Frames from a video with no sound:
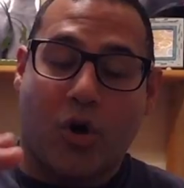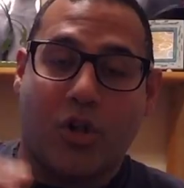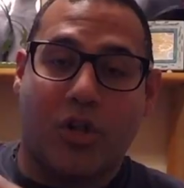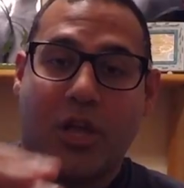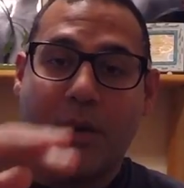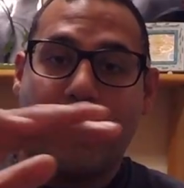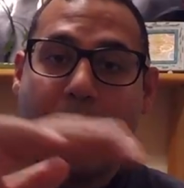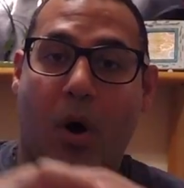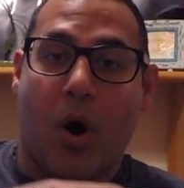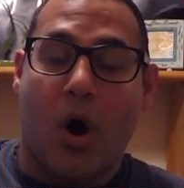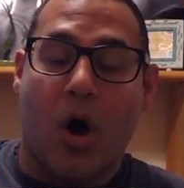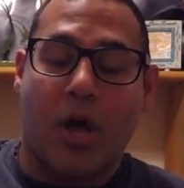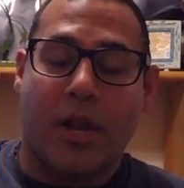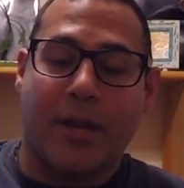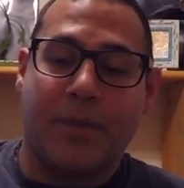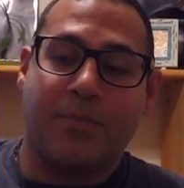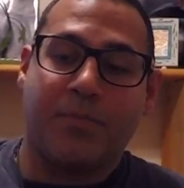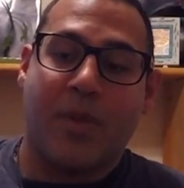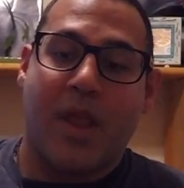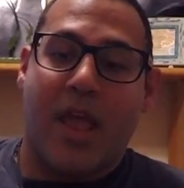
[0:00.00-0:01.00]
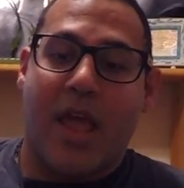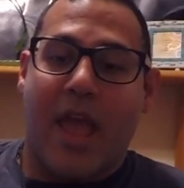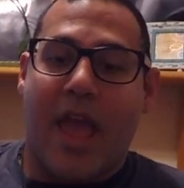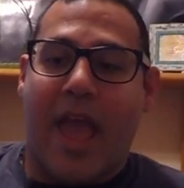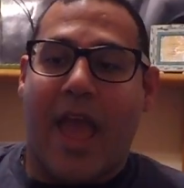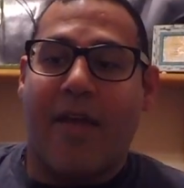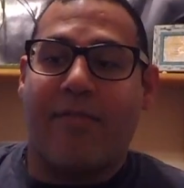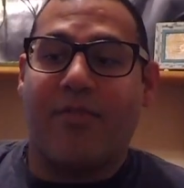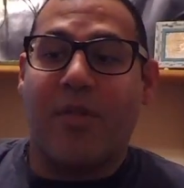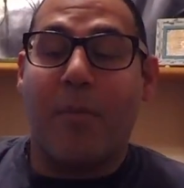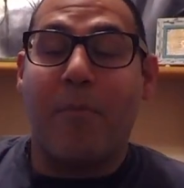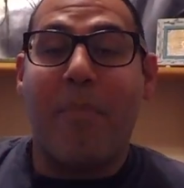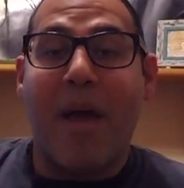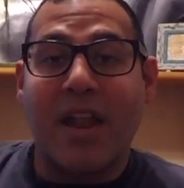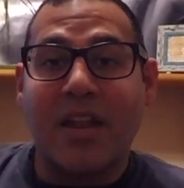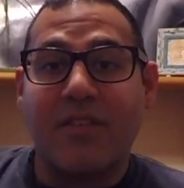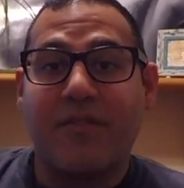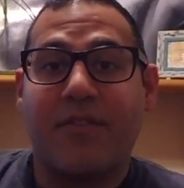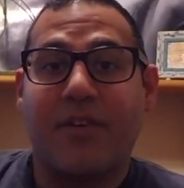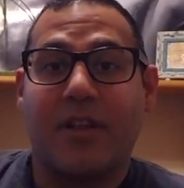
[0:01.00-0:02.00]
clip on. And the
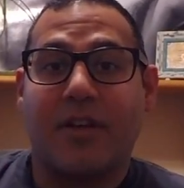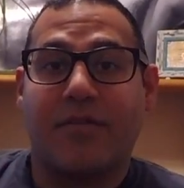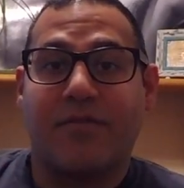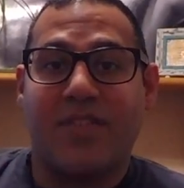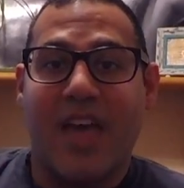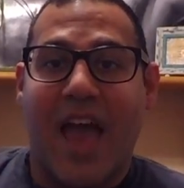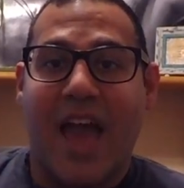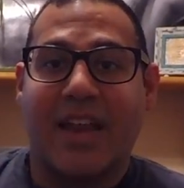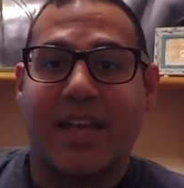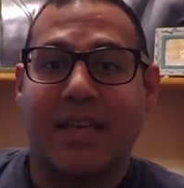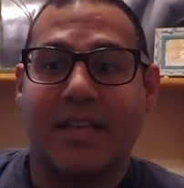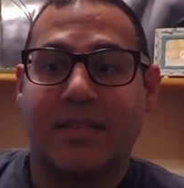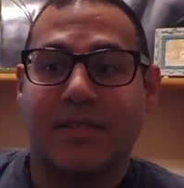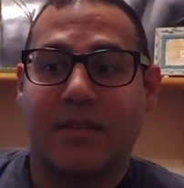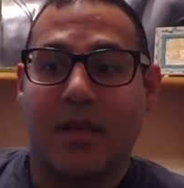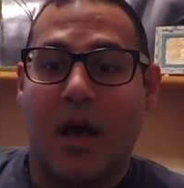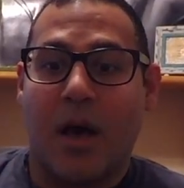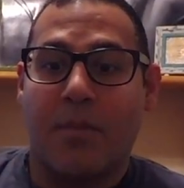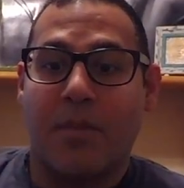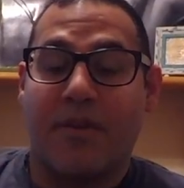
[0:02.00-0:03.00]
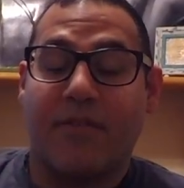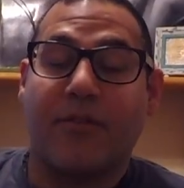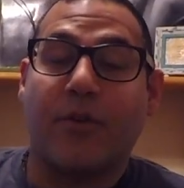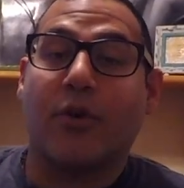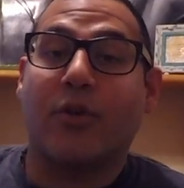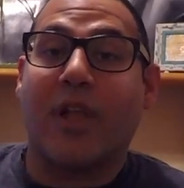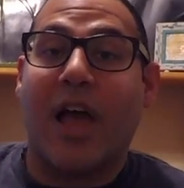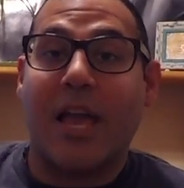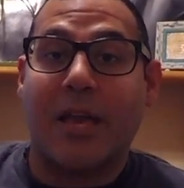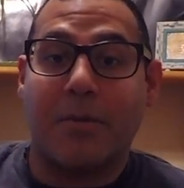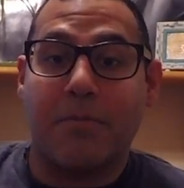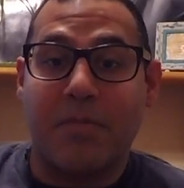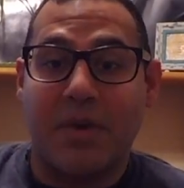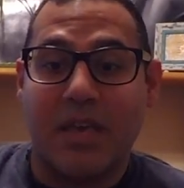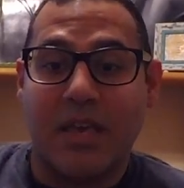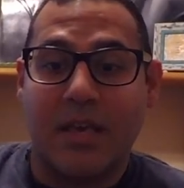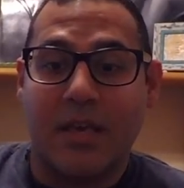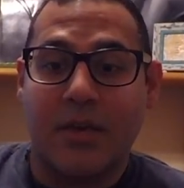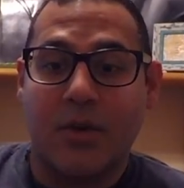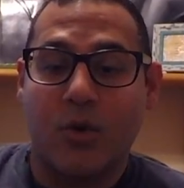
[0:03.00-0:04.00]
benefit of that is if you're like
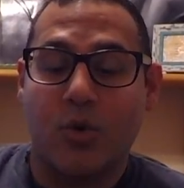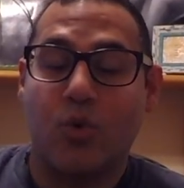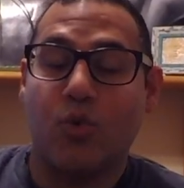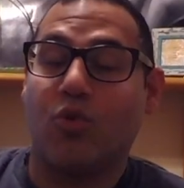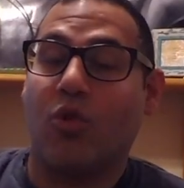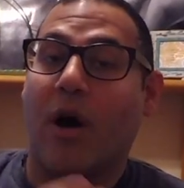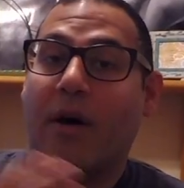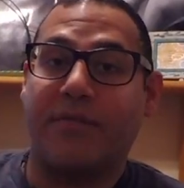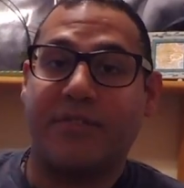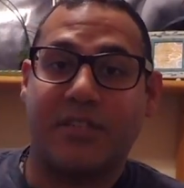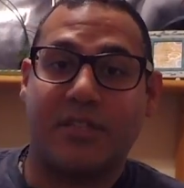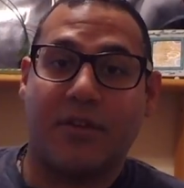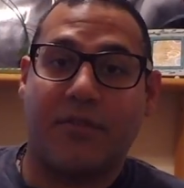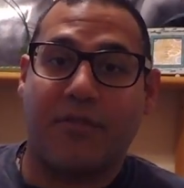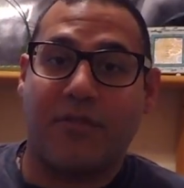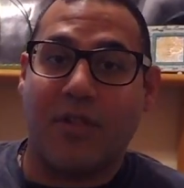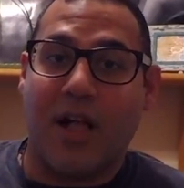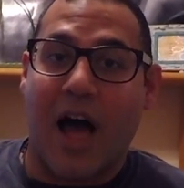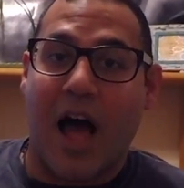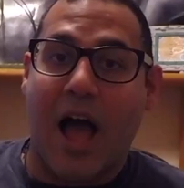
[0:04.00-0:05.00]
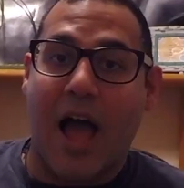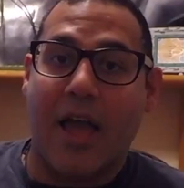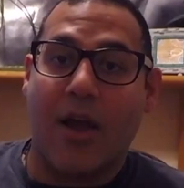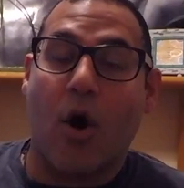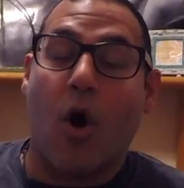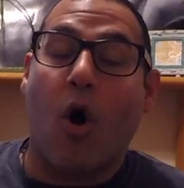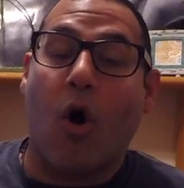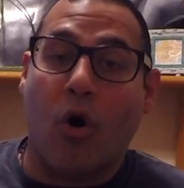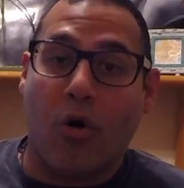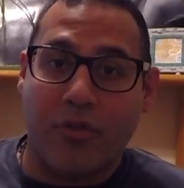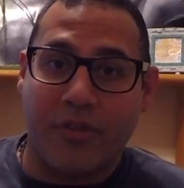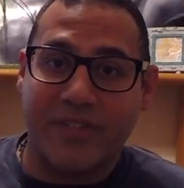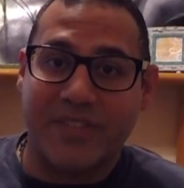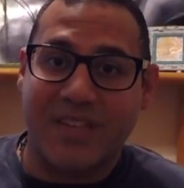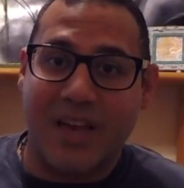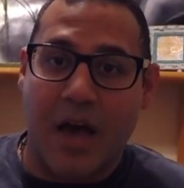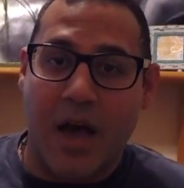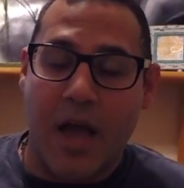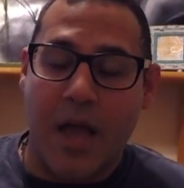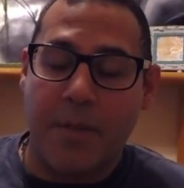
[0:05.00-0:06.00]
me who loves to fly all the
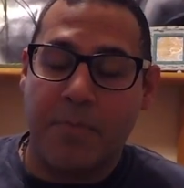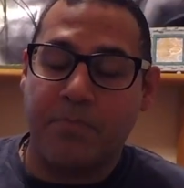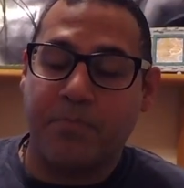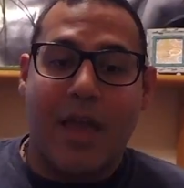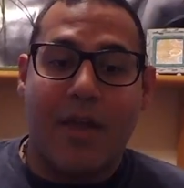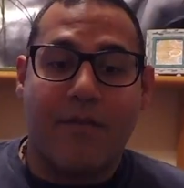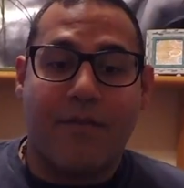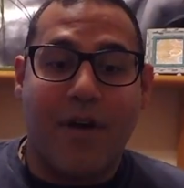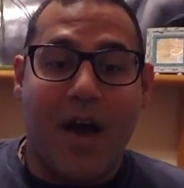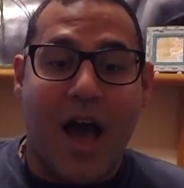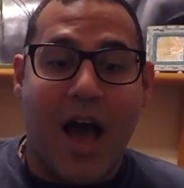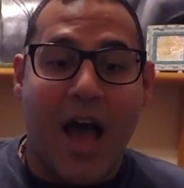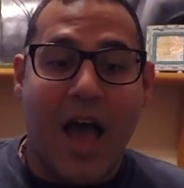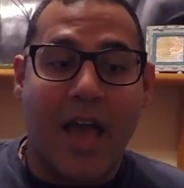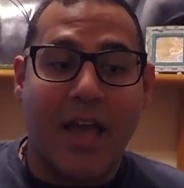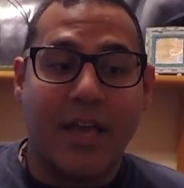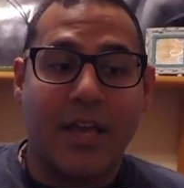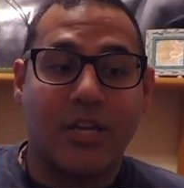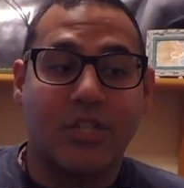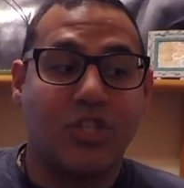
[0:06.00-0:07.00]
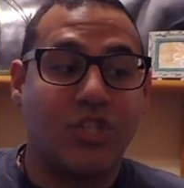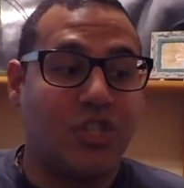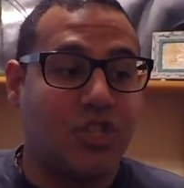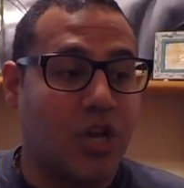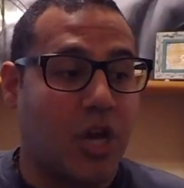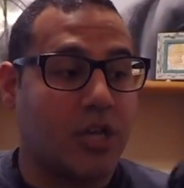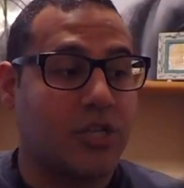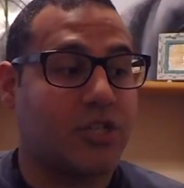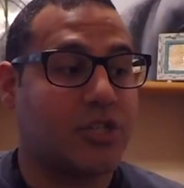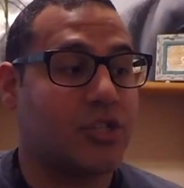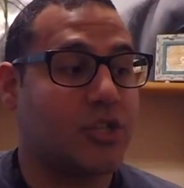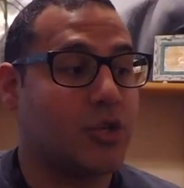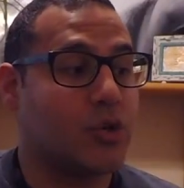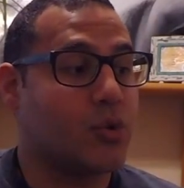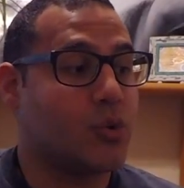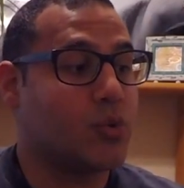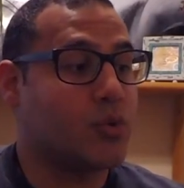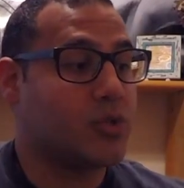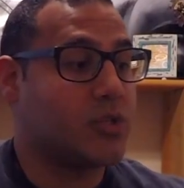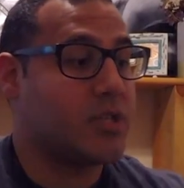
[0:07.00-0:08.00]
time, if I just
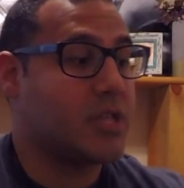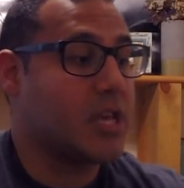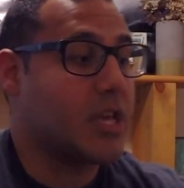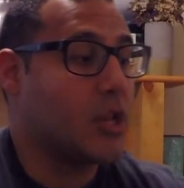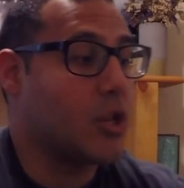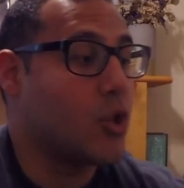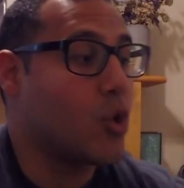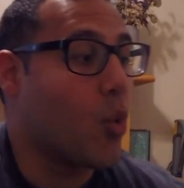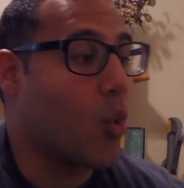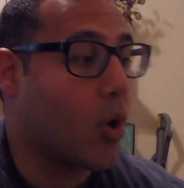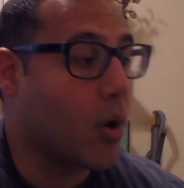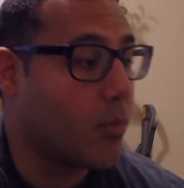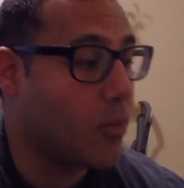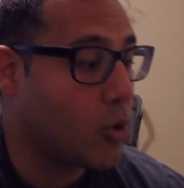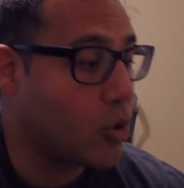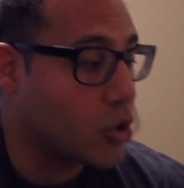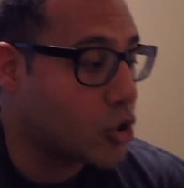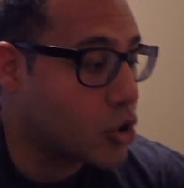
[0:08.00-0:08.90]
use the normal